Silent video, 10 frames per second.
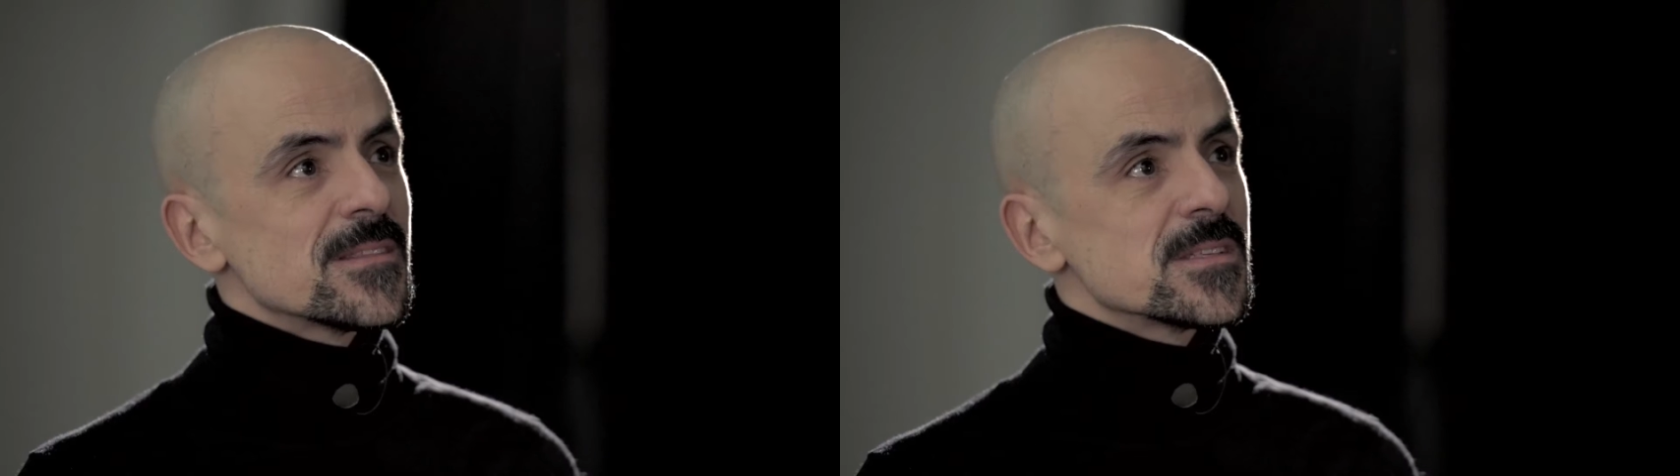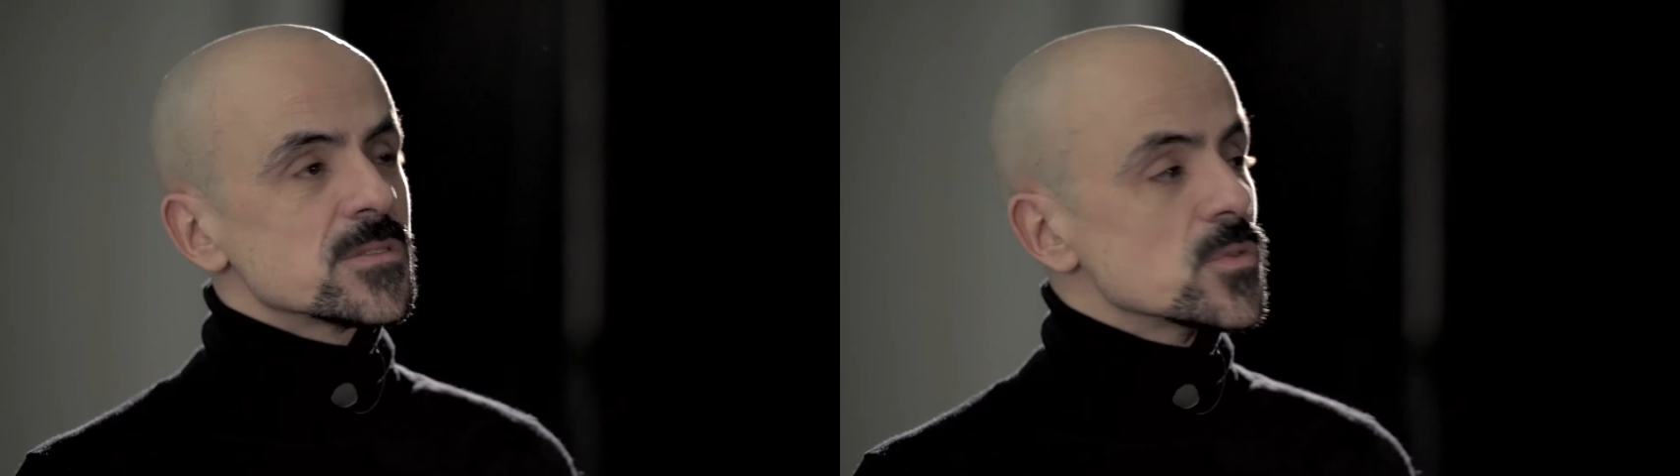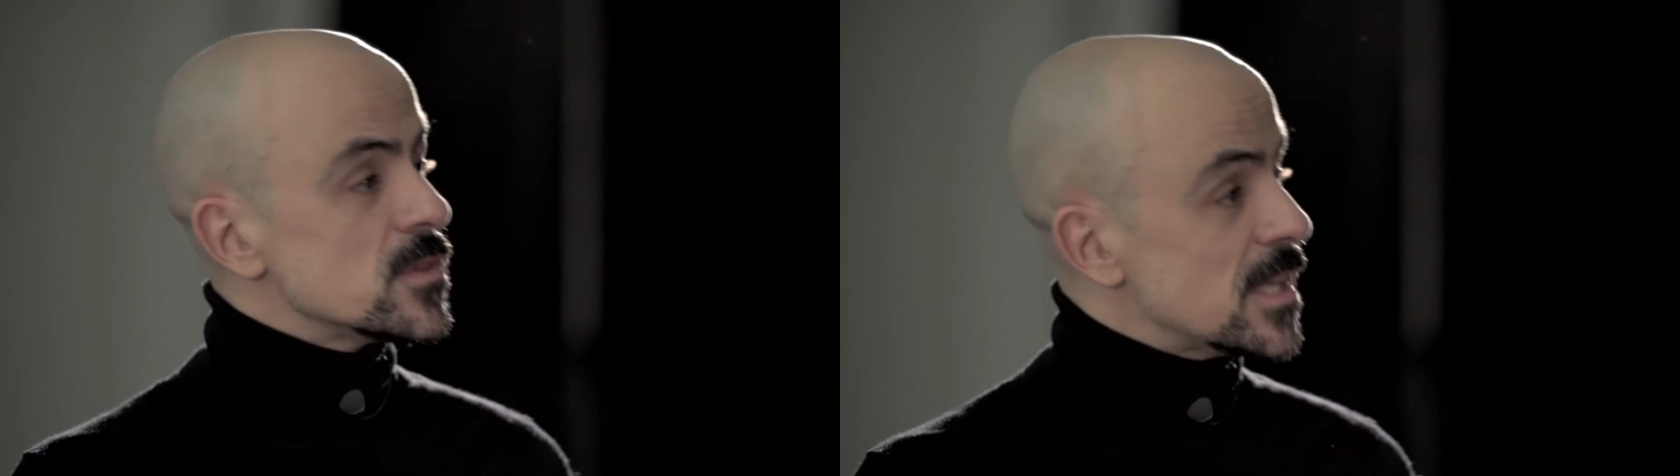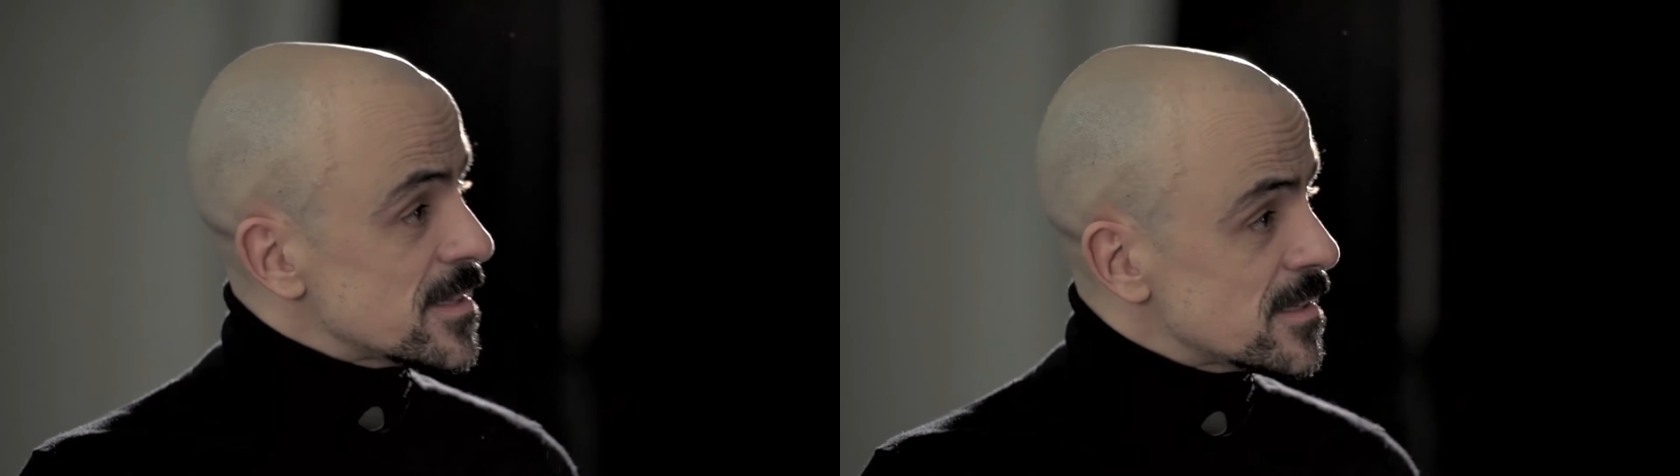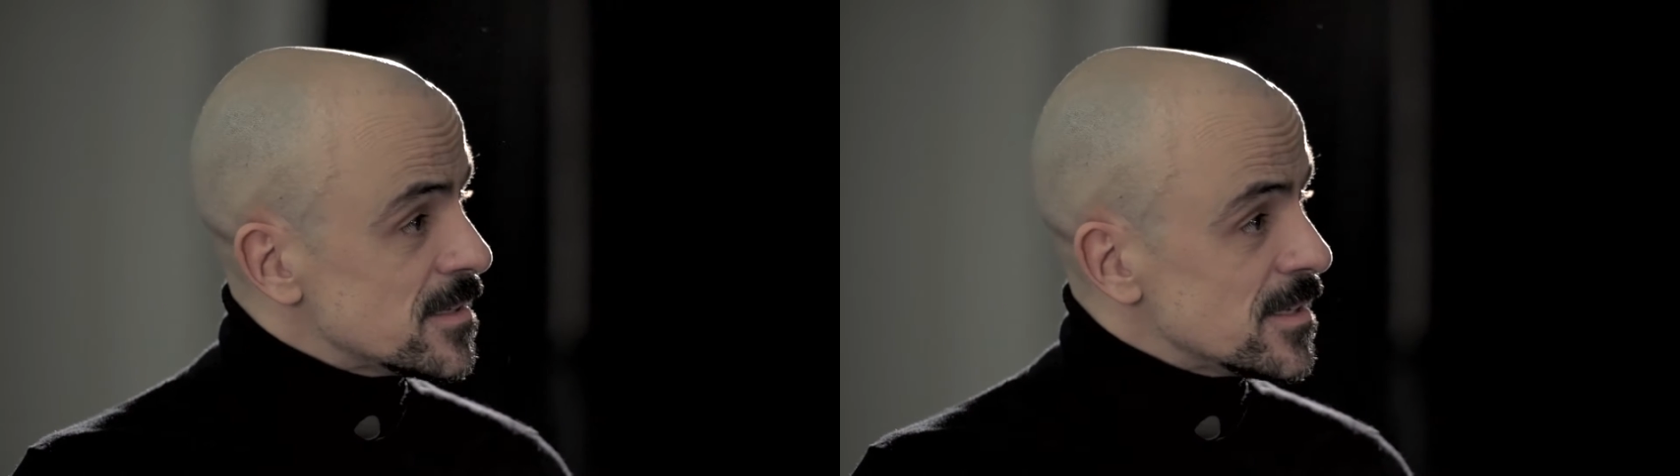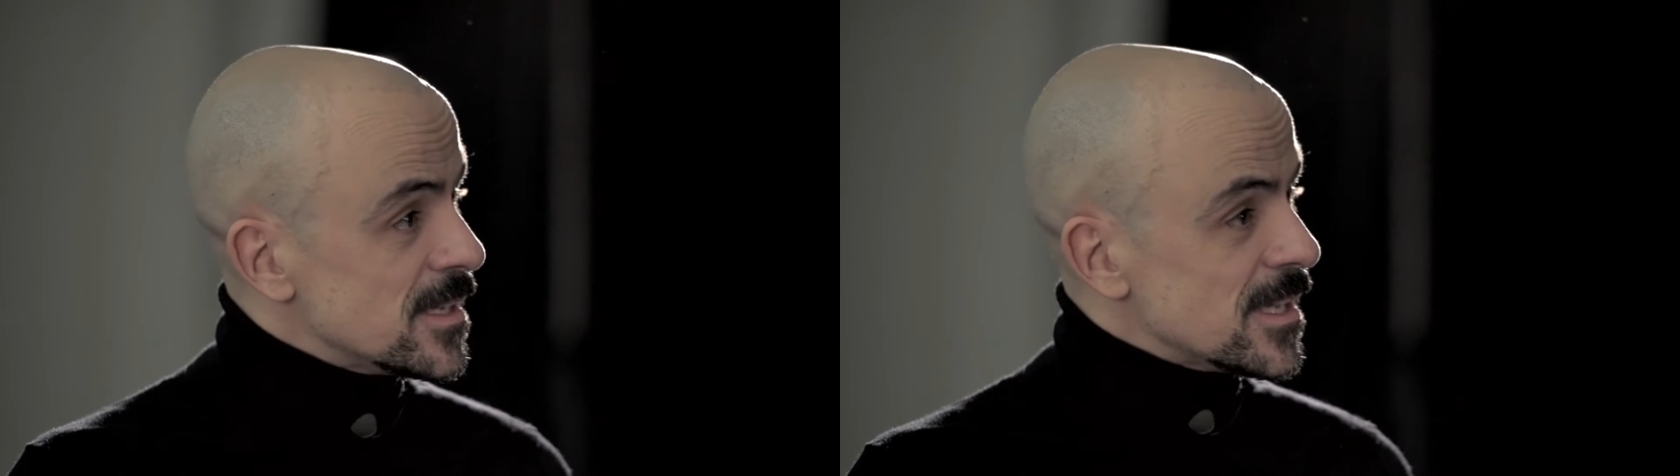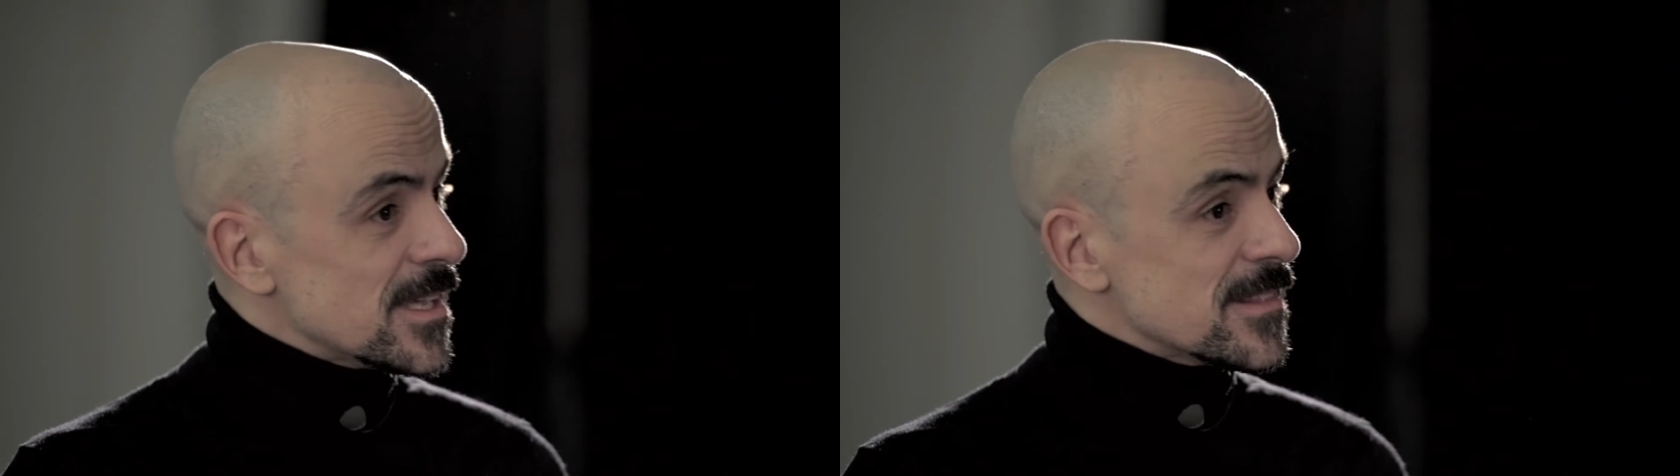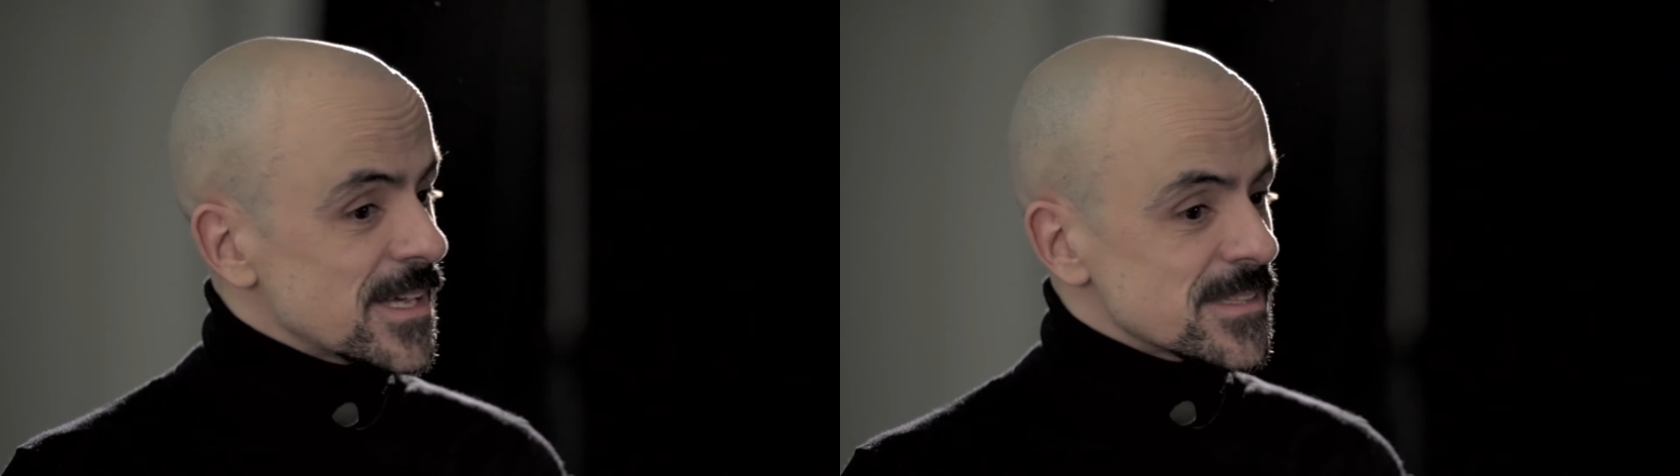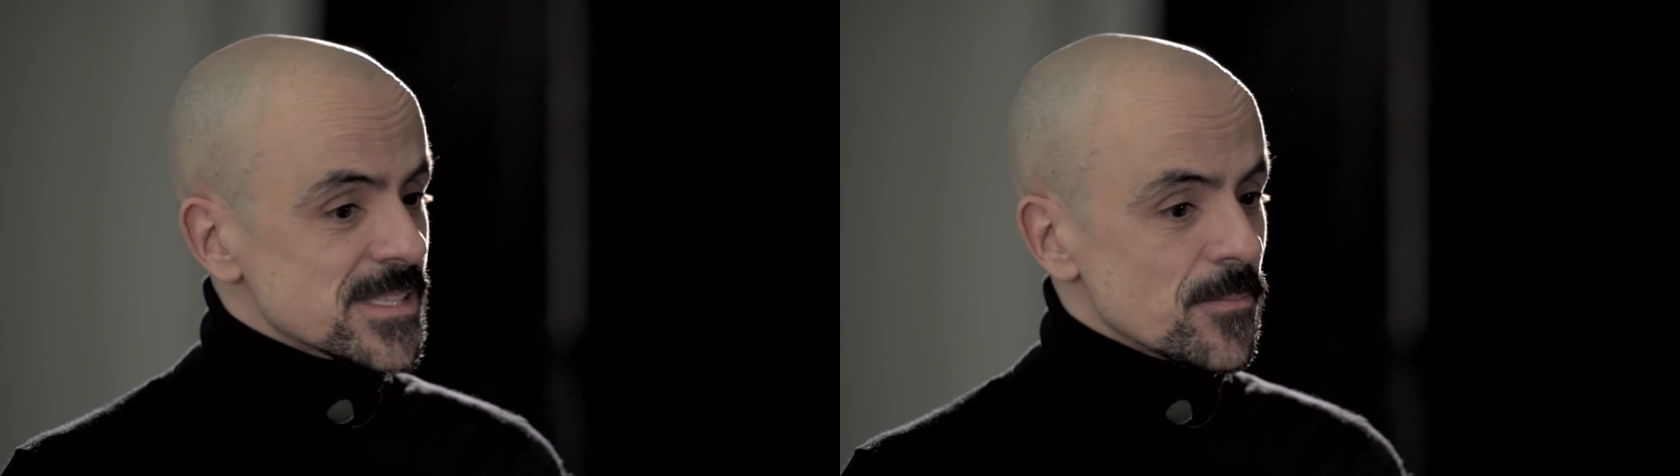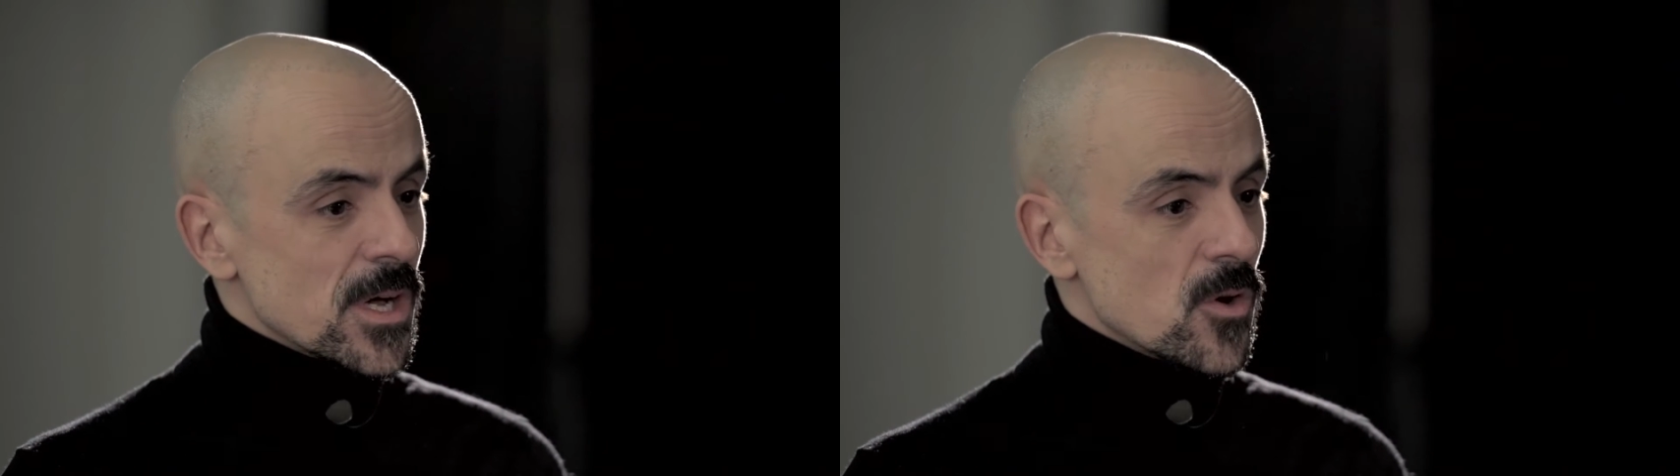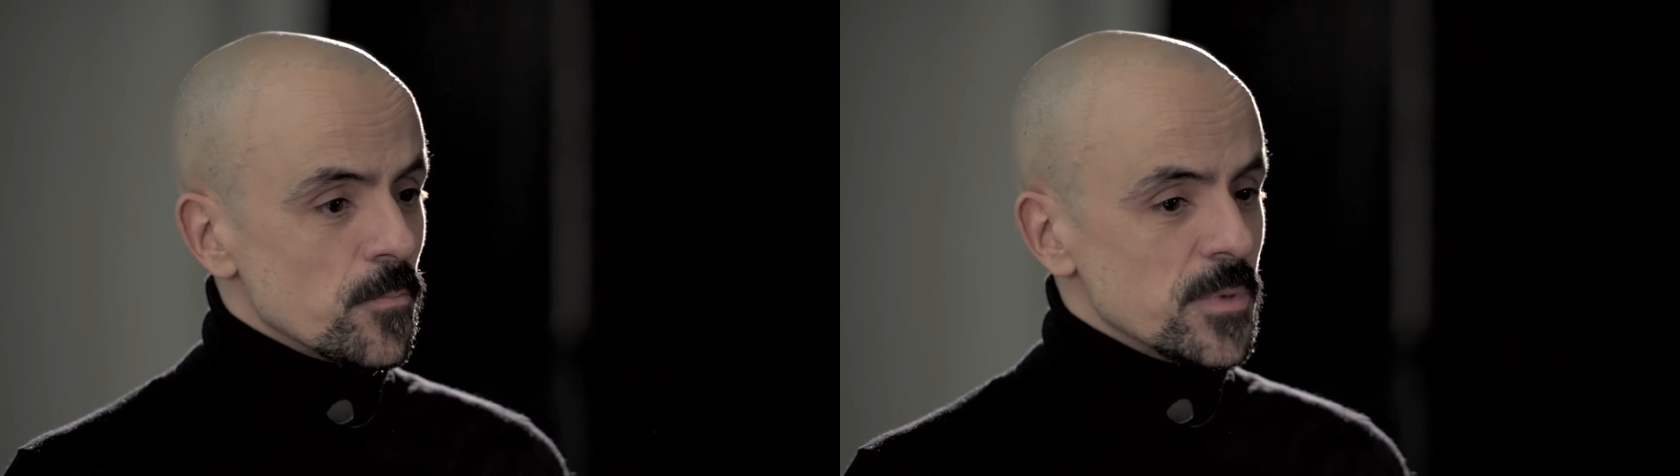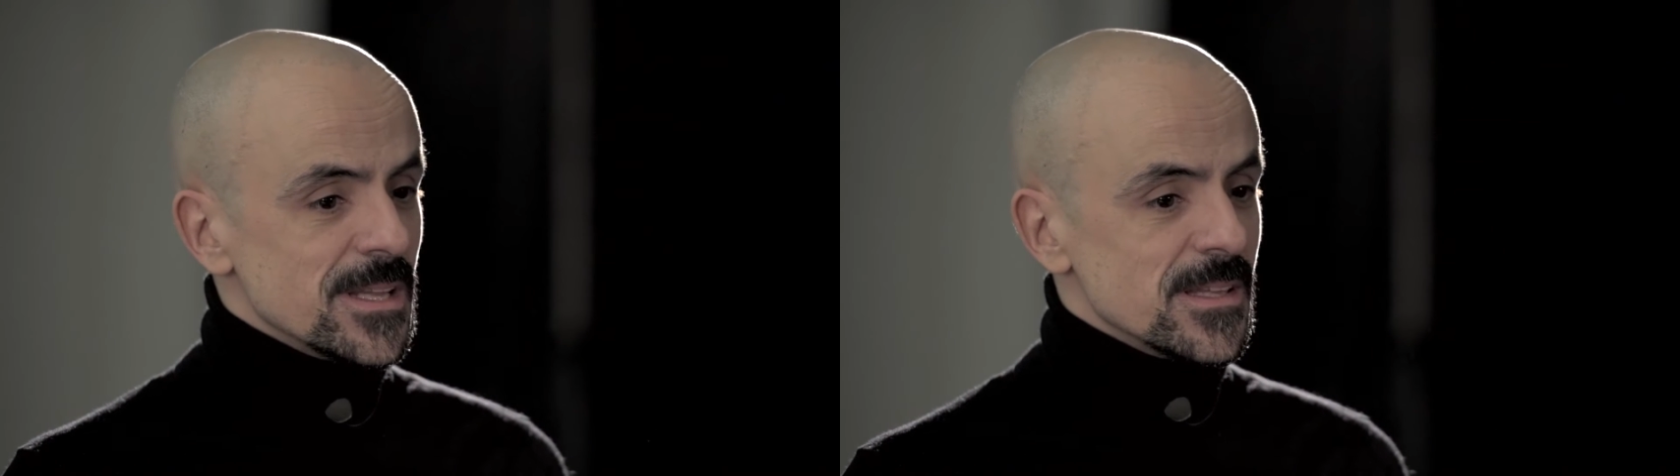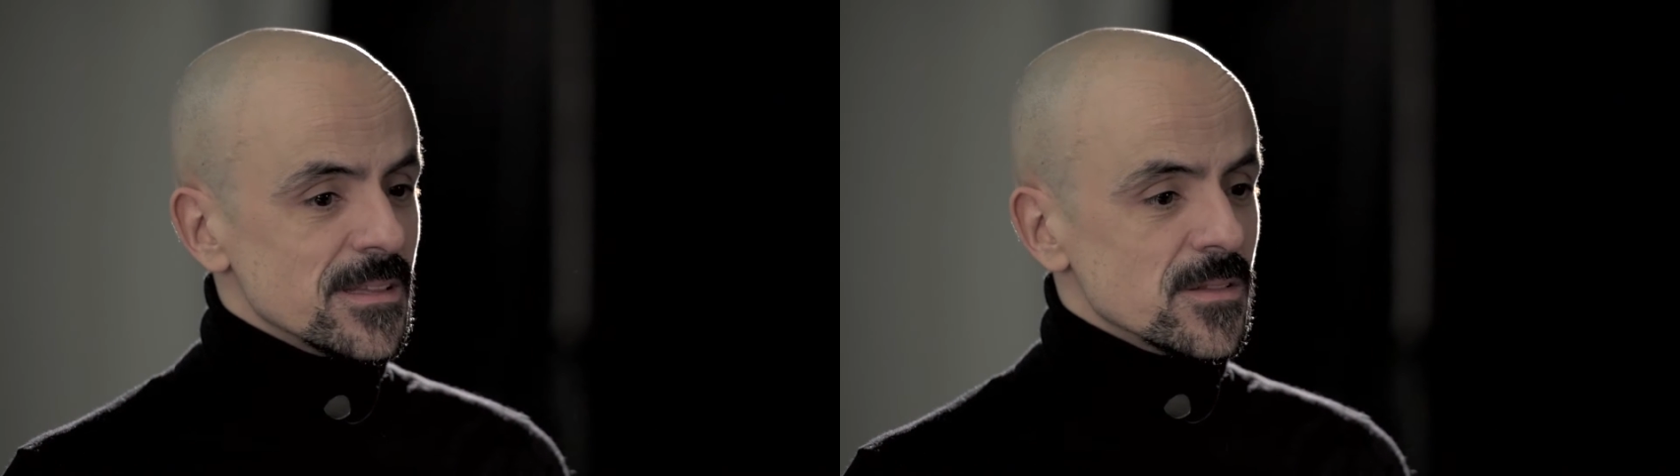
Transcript: understood that and that somehow built